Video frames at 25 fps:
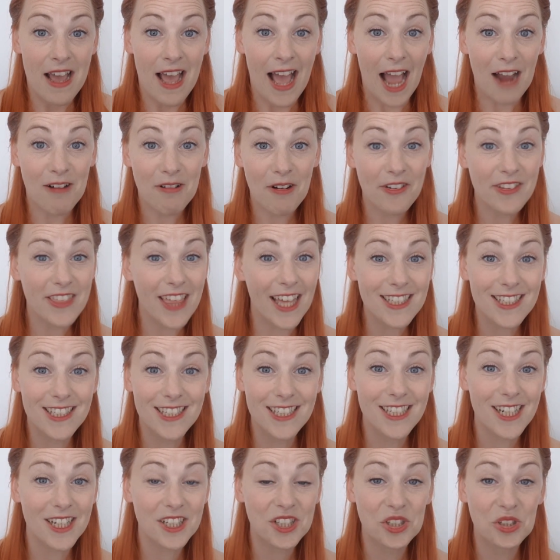However, that's
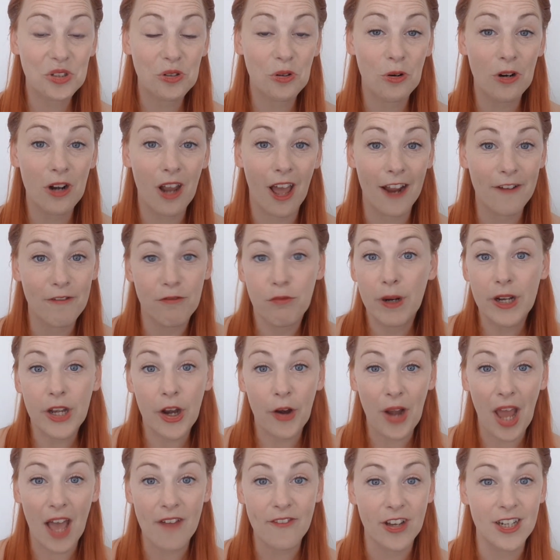just tour life. We
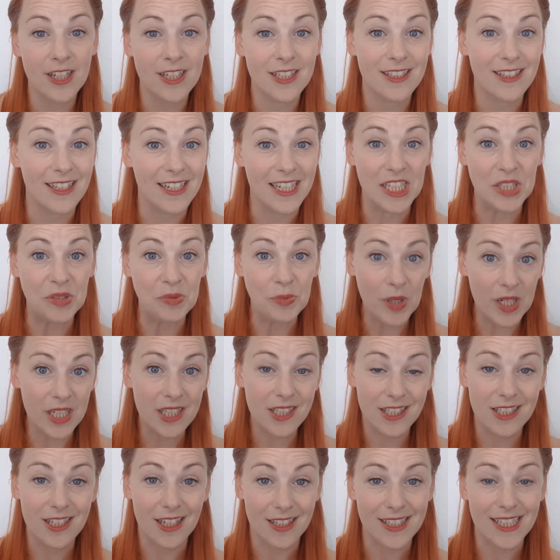don't have understudies, we
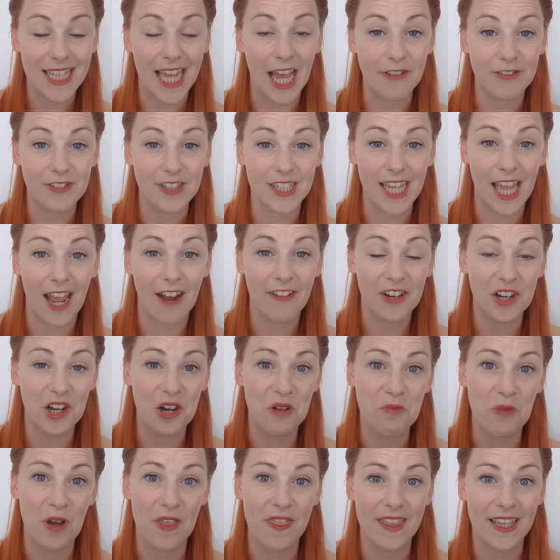just have to carry
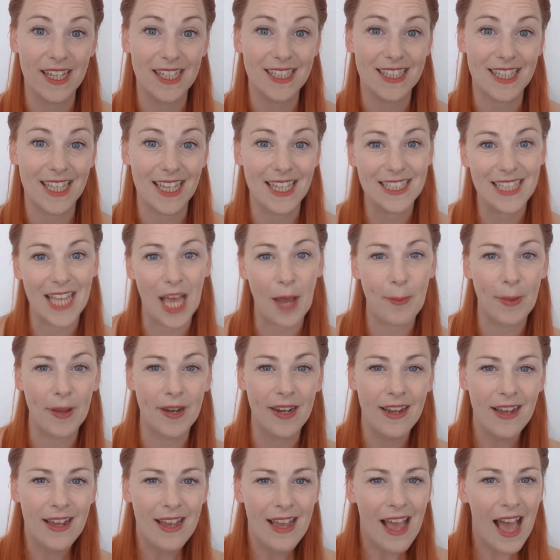on when these things happen,